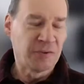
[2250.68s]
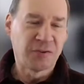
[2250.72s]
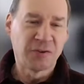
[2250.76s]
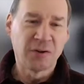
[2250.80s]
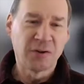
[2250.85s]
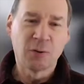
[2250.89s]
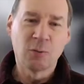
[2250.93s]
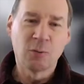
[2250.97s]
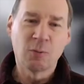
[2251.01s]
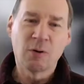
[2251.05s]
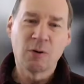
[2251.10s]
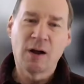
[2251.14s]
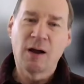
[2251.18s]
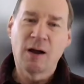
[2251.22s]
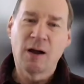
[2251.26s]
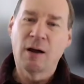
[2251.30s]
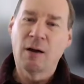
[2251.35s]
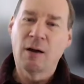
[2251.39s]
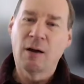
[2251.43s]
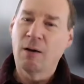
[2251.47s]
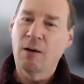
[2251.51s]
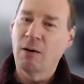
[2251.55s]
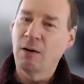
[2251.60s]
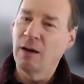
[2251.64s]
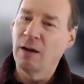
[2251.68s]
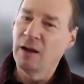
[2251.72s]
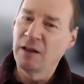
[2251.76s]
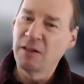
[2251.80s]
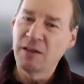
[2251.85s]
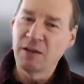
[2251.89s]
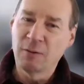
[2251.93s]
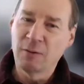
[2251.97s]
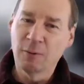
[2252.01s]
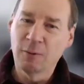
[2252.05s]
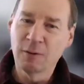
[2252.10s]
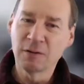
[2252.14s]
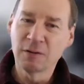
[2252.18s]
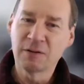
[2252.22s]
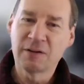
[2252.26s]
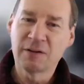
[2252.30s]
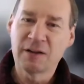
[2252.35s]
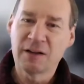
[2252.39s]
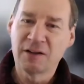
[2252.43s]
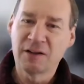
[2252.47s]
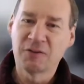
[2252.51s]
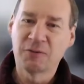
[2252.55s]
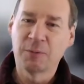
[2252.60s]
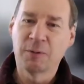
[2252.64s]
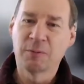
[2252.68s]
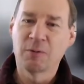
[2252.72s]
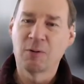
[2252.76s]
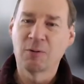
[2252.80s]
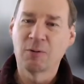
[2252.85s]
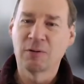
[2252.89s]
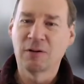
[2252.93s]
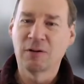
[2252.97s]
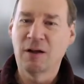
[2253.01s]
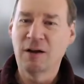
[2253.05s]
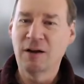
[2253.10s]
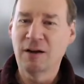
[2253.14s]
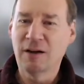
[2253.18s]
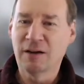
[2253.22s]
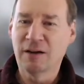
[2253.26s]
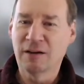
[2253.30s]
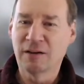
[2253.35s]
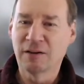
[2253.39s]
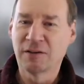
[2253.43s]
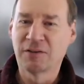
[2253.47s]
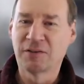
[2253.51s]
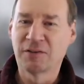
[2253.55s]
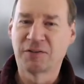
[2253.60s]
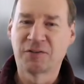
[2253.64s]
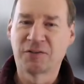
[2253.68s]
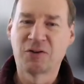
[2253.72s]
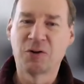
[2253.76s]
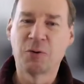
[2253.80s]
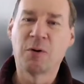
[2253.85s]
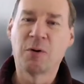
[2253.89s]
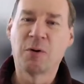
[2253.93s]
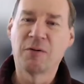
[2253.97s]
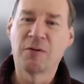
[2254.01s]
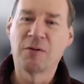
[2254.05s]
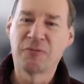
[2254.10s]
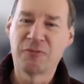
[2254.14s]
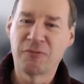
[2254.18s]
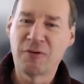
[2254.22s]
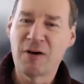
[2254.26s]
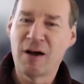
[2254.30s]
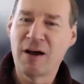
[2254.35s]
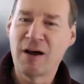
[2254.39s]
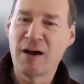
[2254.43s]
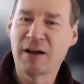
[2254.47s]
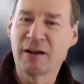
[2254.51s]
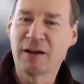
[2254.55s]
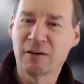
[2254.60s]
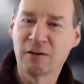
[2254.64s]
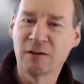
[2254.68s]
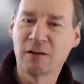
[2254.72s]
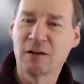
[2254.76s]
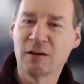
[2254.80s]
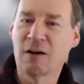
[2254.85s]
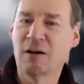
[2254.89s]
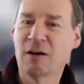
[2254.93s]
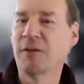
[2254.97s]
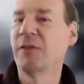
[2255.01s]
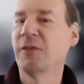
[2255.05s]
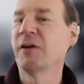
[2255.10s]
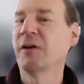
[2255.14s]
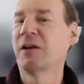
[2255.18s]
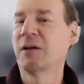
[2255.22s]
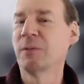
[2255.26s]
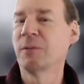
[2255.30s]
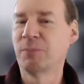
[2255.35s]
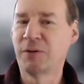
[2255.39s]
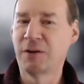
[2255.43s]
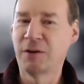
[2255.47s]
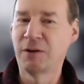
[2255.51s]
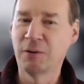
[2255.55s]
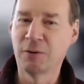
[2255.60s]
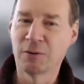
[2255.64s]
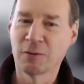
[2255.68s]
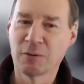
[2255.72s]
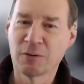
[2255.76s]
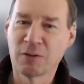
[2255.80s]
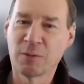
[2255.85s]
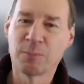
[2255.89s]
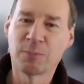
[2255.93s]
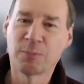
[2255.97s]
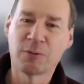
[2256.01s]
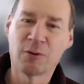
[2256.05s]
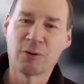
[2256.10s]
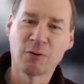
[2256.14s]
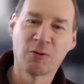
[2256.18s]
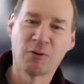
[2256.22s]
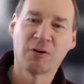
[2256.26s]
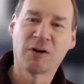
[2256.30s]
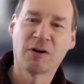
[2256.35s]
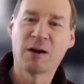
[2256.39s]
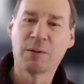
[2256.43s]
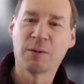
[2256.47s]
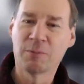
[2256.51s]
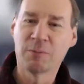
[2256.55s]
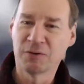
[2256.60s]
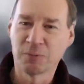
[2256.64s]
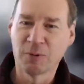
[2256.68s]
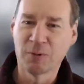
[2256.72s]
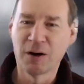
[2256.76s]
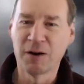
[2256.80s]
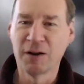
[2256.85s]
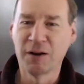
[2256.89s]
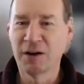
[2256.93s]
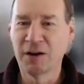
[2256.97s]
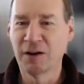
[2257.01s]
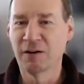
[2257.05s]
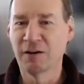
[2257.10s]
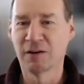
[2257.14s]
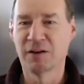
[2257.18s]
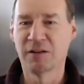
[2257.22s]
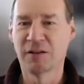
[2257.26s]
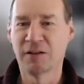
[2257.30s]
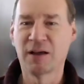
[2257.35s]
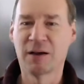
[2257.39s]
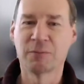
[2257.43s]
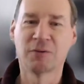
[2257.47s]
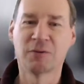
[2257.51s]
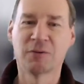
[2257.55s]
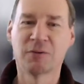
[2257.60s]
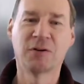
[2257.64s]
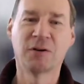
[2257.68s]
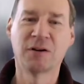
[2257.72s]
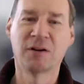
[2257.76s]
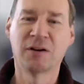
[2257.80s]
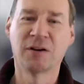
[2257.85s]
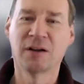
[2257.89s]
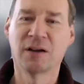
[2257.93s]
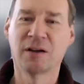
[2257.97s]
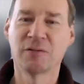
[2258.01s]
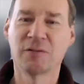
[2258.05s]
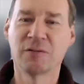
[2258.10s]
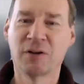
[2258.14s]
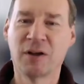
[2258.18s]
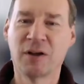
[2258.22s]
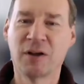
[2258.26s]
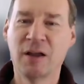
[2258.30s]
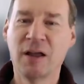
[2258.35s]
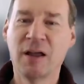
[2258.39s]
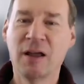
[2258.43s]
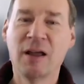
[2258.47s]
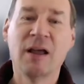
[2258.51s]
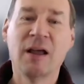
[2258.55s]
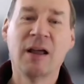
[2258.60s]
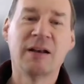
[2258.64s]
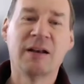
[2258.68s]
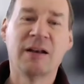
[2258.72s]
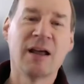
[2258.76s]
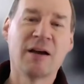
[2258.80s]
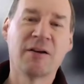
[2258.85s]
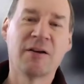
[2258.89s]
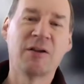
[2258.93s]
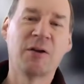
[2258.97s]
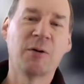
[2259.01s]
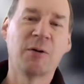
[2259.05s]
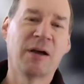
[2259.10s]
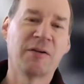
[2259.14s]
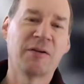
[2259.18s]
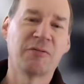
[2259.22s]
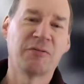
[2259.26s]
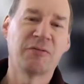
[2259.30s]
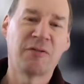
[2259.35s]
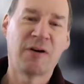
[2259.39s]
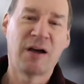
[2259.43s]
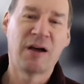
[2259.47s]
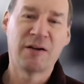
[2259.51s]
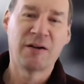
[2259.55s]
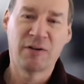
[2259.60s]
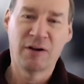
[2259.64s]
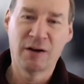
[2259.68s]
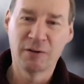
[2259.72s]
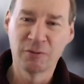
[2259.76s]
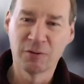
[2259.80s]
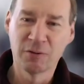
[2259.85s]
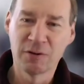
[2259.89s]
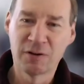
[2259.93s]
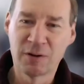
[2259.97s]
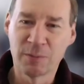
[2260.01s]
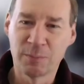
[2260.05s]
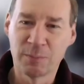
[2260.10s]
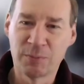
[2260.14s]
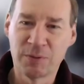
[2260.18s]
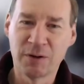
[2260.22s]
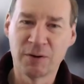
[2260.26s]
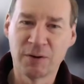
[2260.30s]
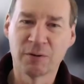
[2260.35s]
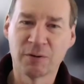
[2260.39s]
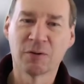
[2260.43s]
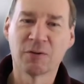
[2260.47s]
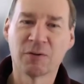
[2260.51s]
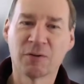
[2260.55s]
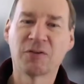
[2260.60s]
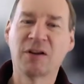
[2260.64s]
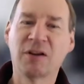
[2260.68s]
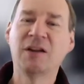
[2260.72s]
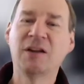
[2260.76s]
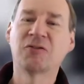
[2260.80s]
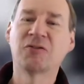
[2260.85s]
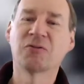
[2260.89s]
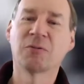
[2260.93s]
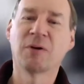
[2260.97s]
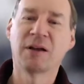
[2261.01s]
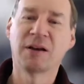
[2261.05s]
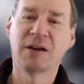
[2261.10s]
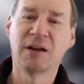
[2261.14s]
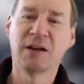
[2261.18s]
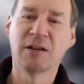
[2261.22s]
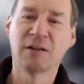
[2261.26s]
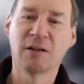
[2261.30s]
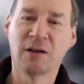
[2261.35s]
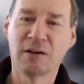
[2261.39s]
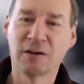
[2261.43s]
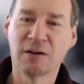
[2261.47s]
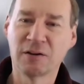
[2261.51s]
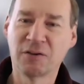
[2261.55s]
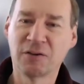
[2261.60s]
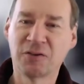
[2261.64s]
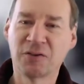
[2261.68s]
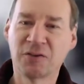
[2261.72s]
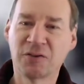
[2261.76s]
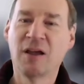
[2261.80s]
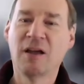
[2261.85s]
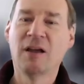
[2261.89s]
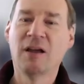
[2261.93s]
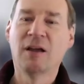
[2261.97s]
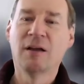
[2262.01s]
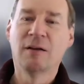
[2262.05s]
So in the old days, we wrote logs to a file on the computer the program was running on, and that was good enough. Now you have 500 computers, each writing logs.